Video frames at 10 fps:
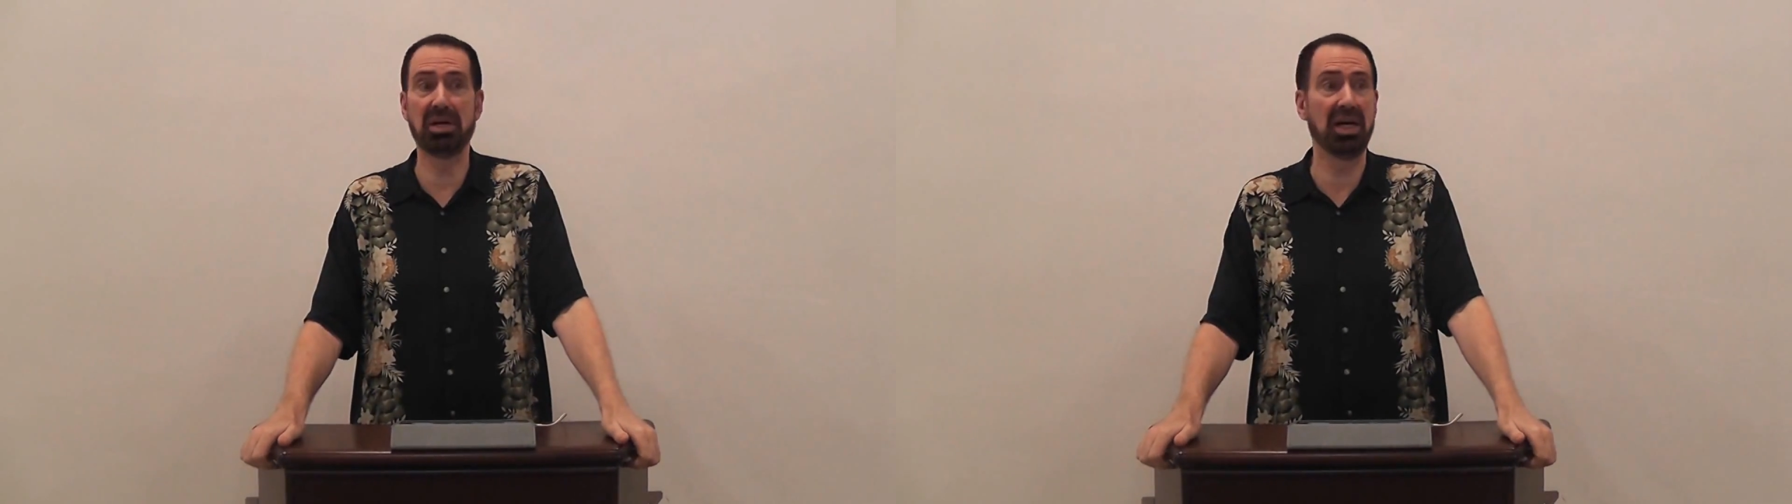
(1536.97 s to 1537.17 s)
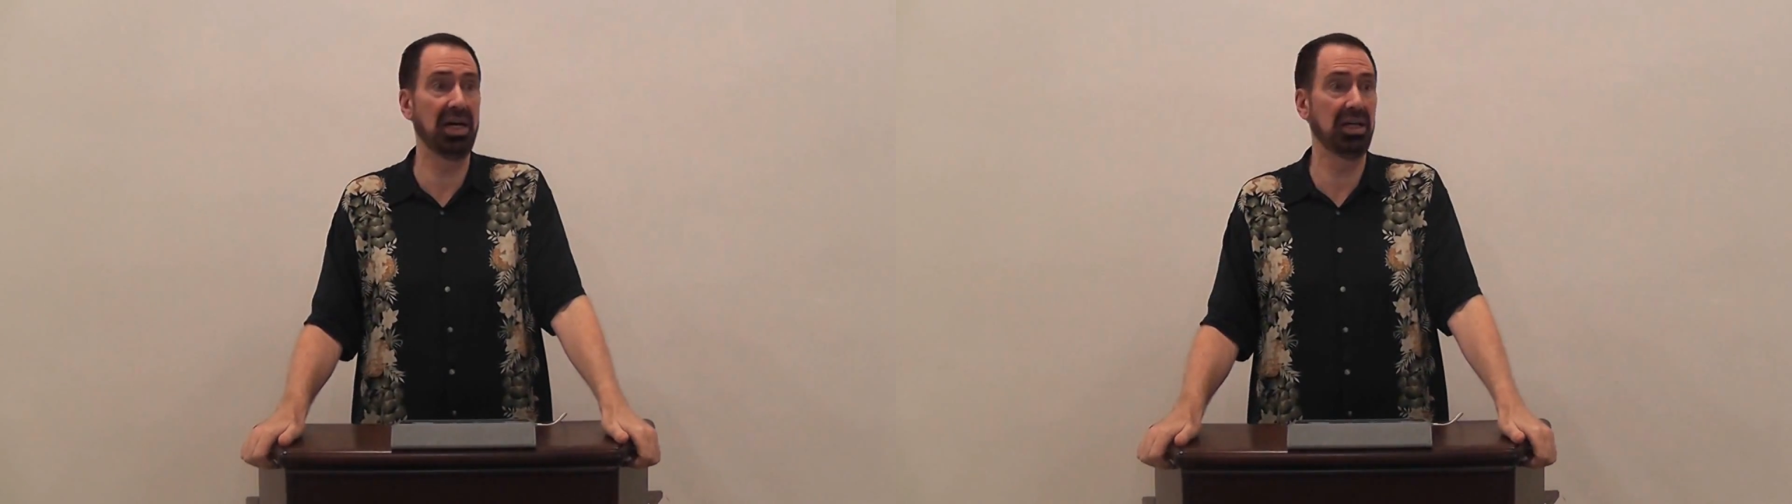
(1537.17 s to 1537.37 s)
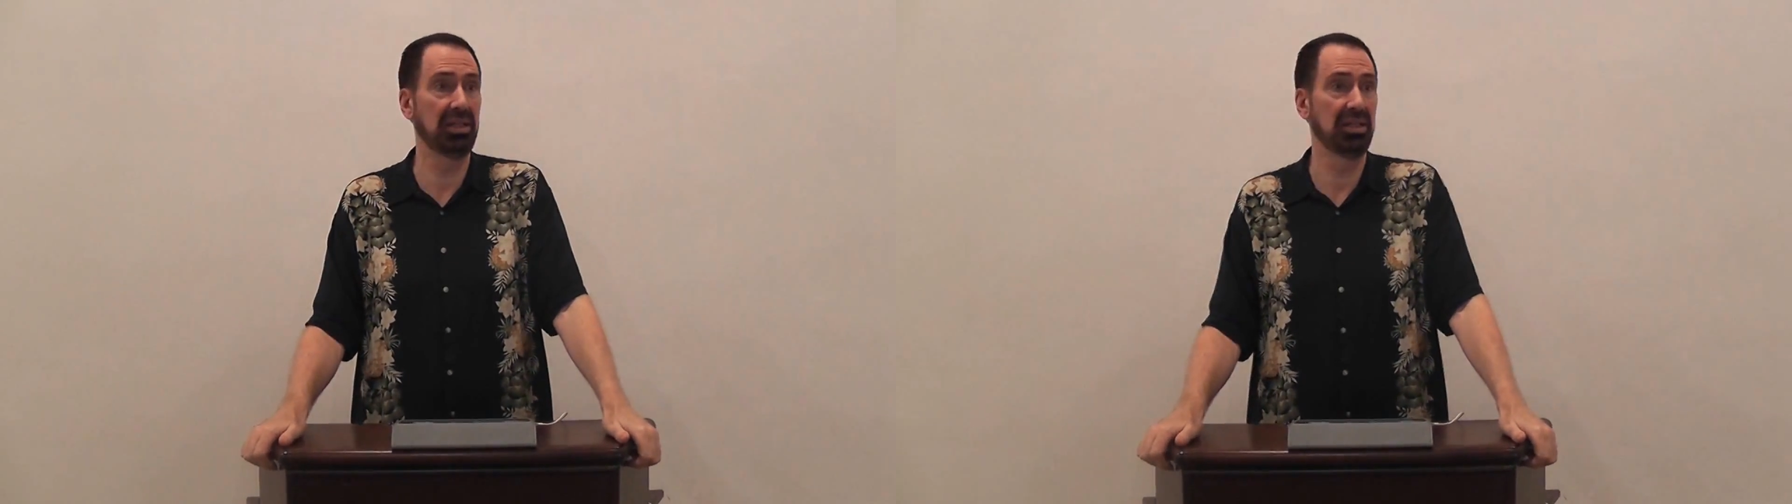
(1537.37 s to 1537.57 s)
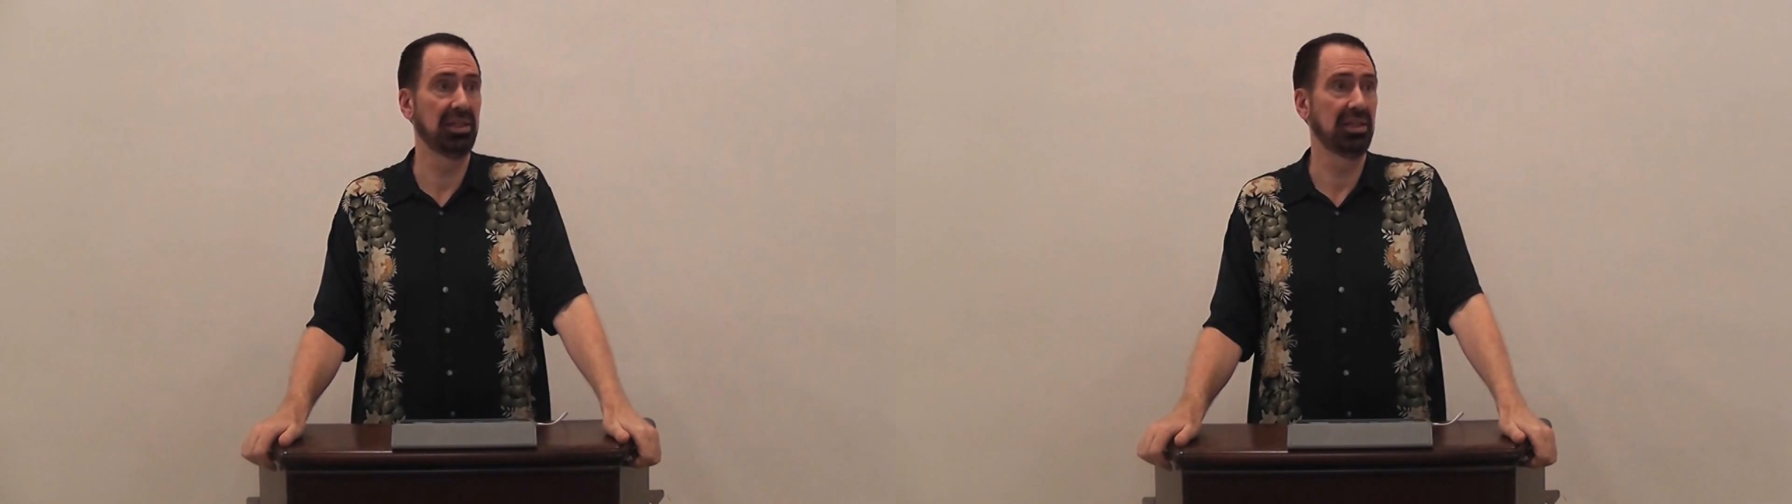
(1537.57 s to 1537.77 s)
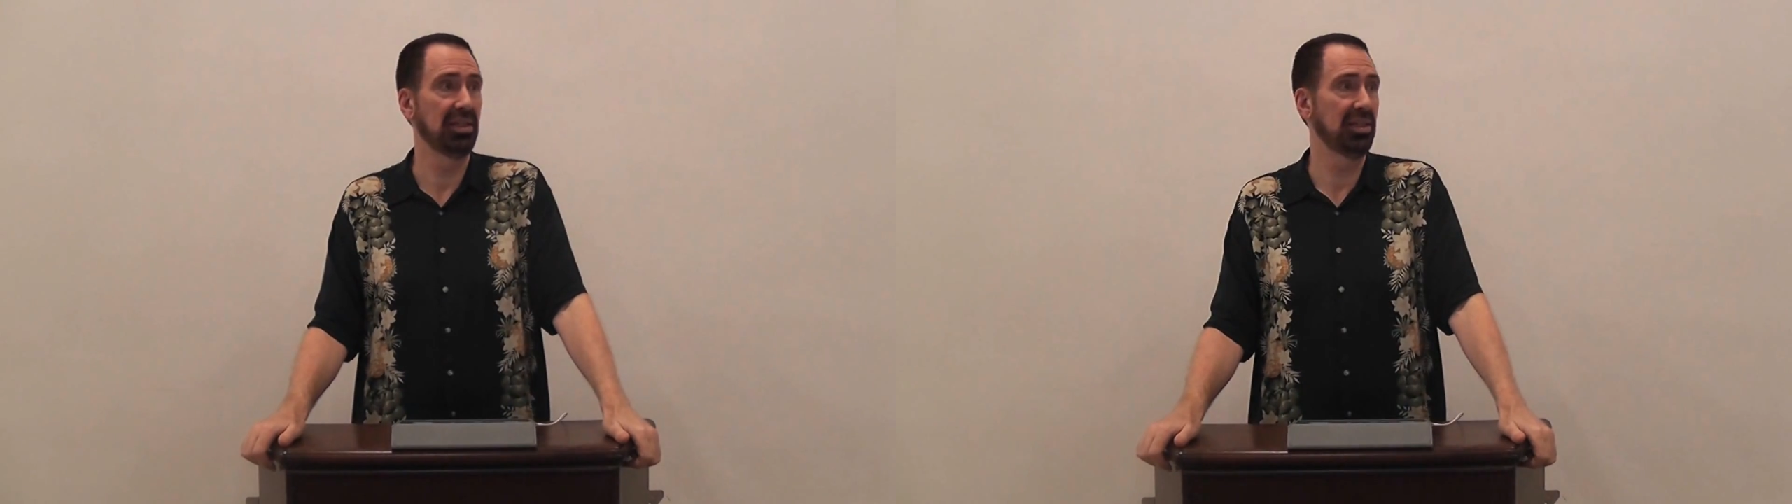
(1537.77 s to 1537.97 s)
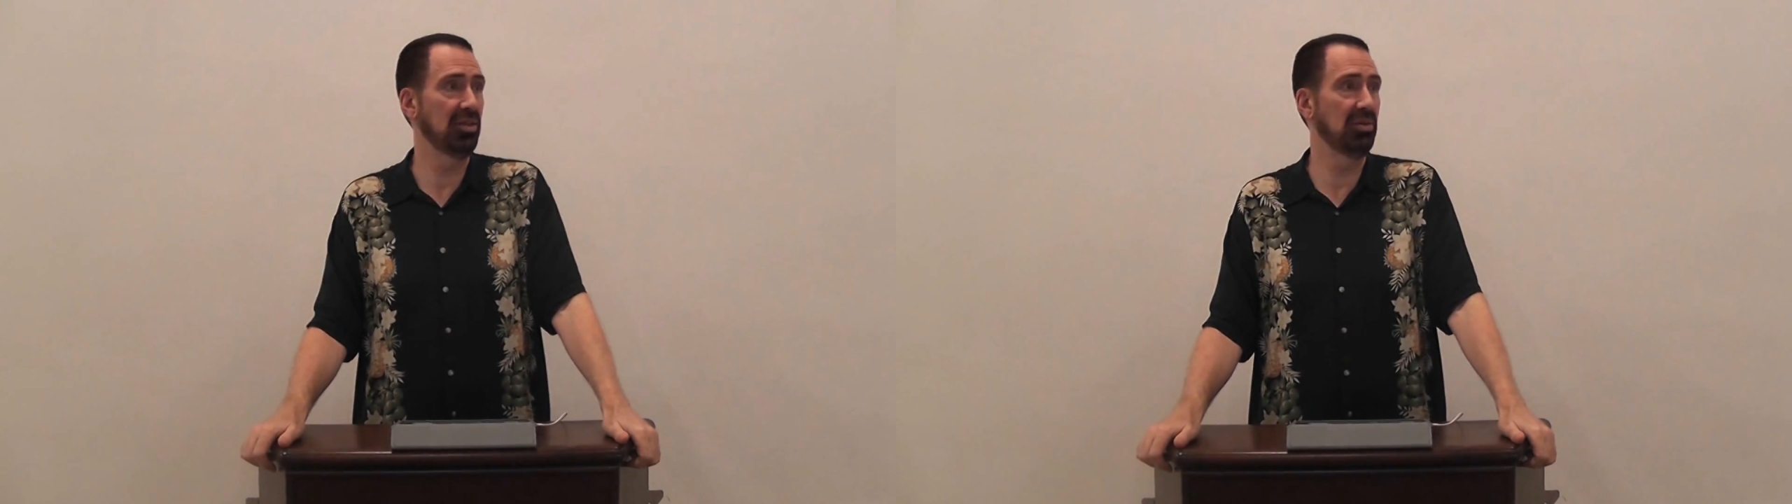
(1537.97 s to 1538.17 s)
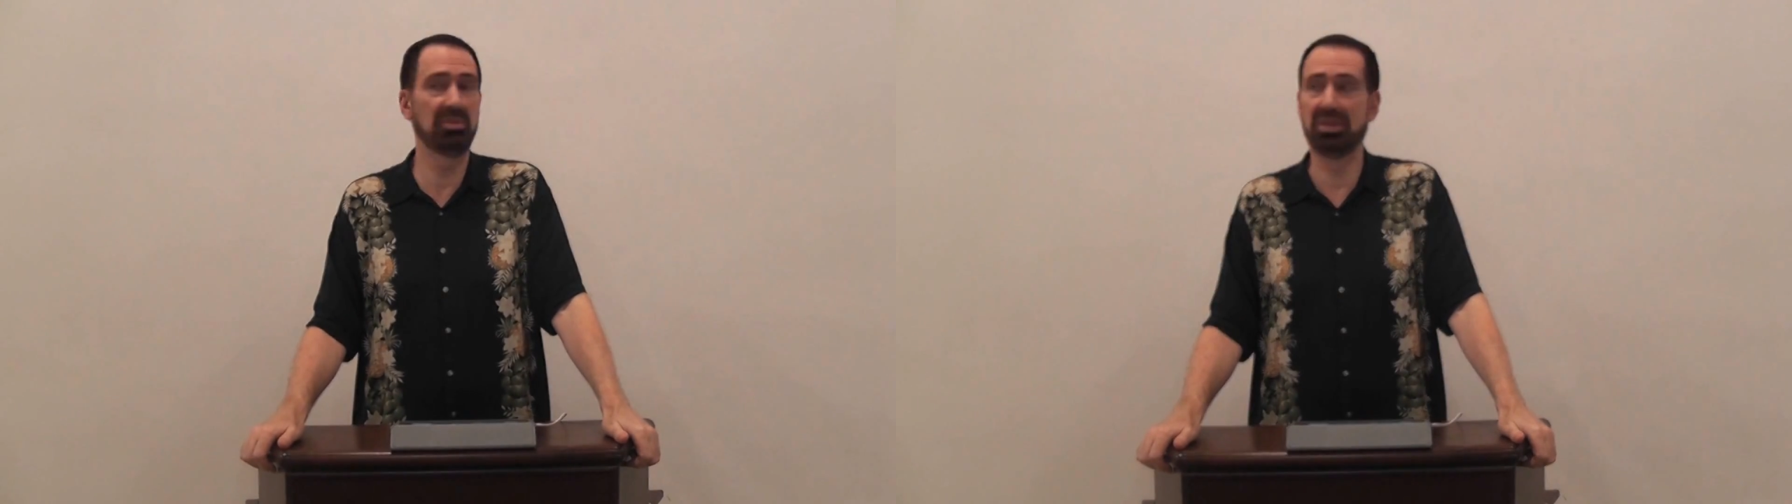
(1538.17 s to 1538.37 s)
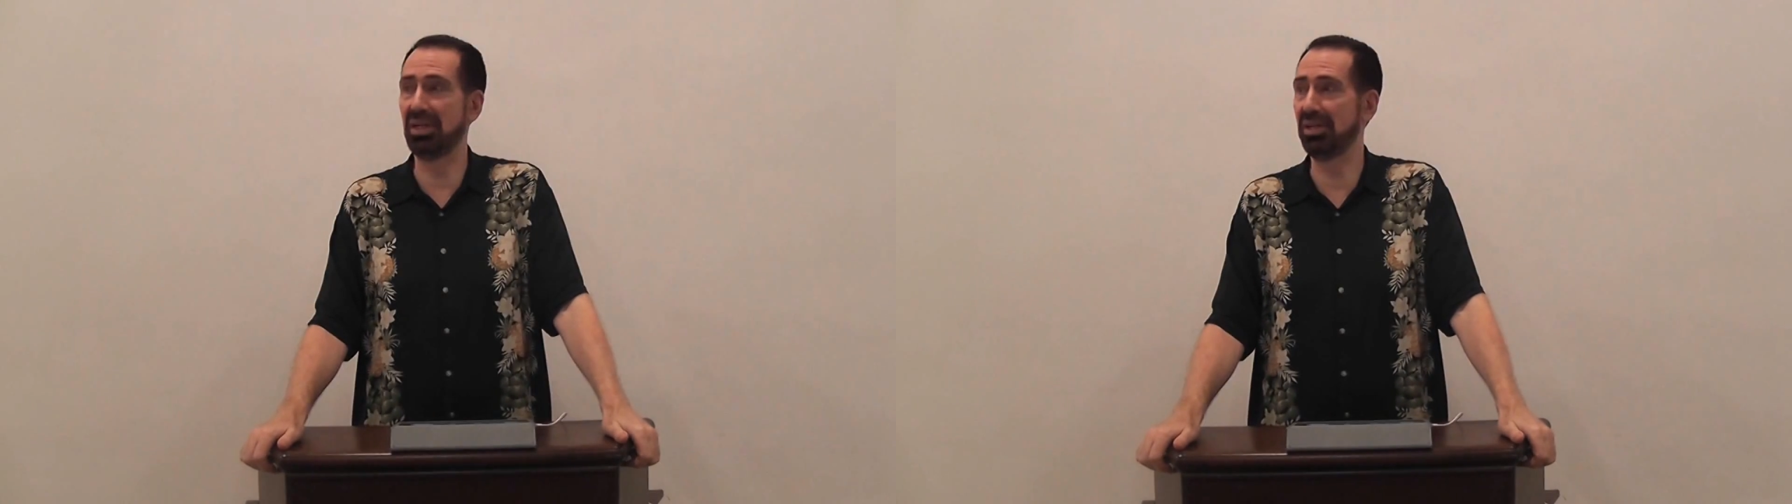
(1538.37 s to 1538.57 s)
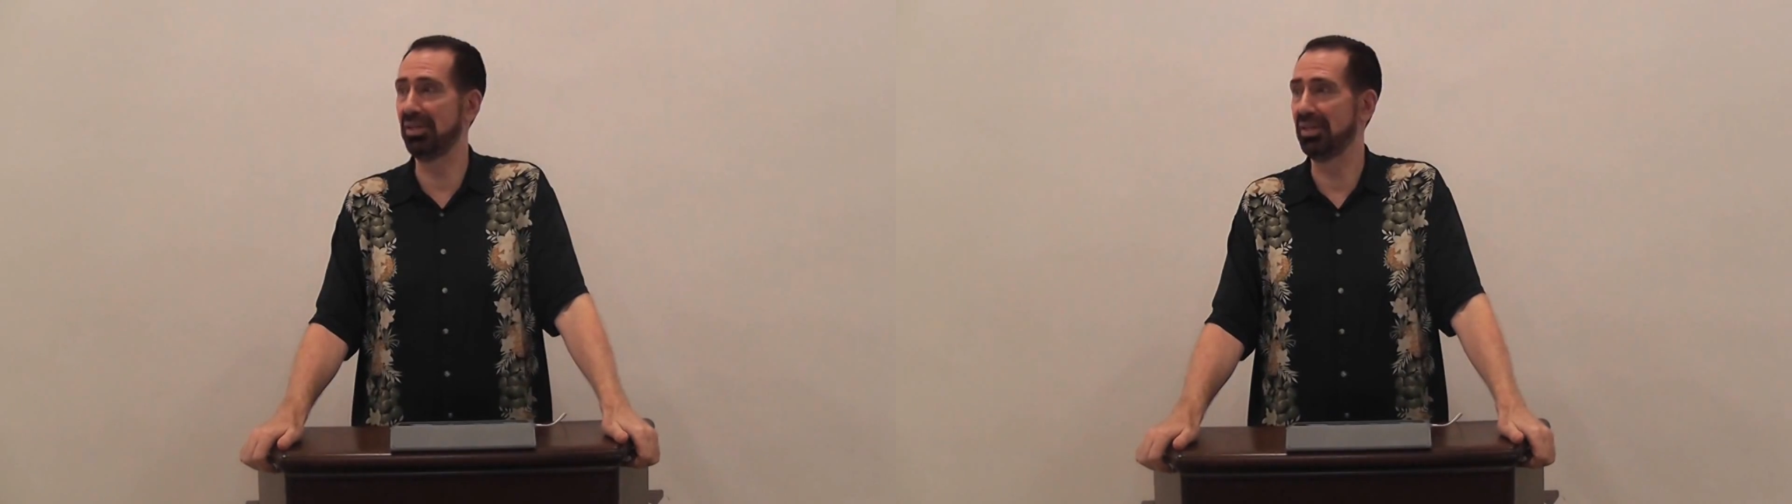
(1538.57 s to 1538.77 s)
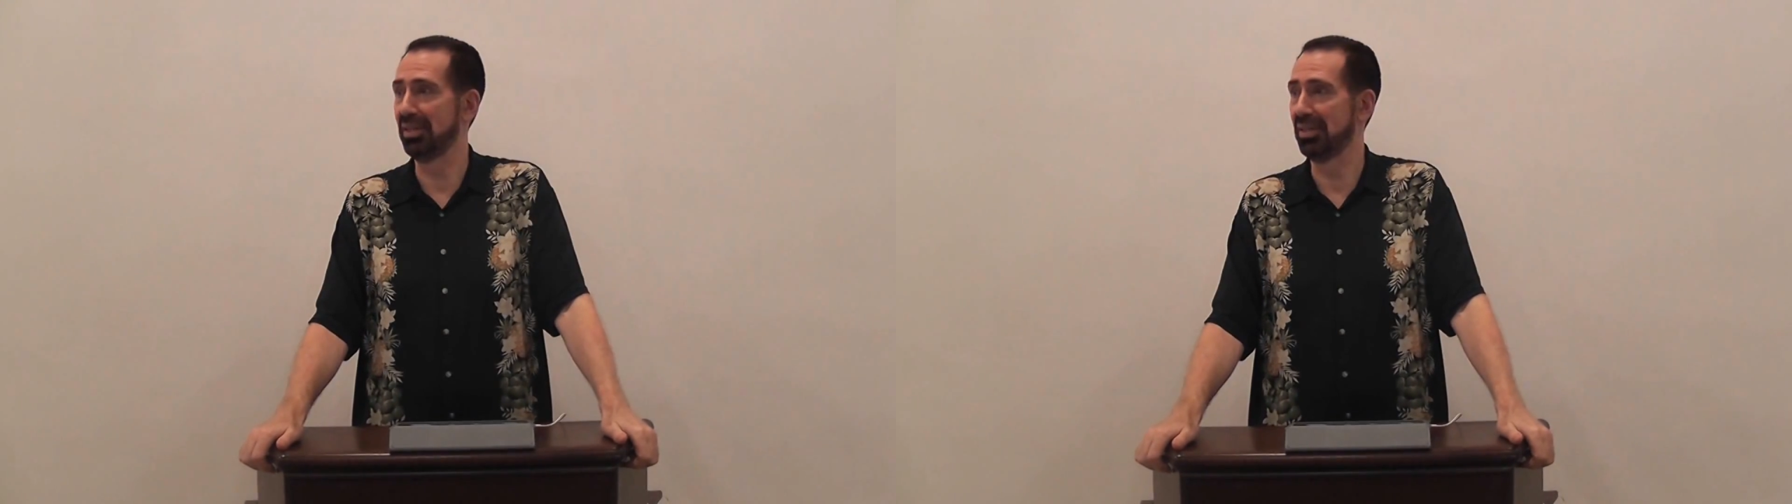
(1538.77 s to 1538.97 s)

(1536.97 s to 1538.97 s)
Baha'i? No one was here?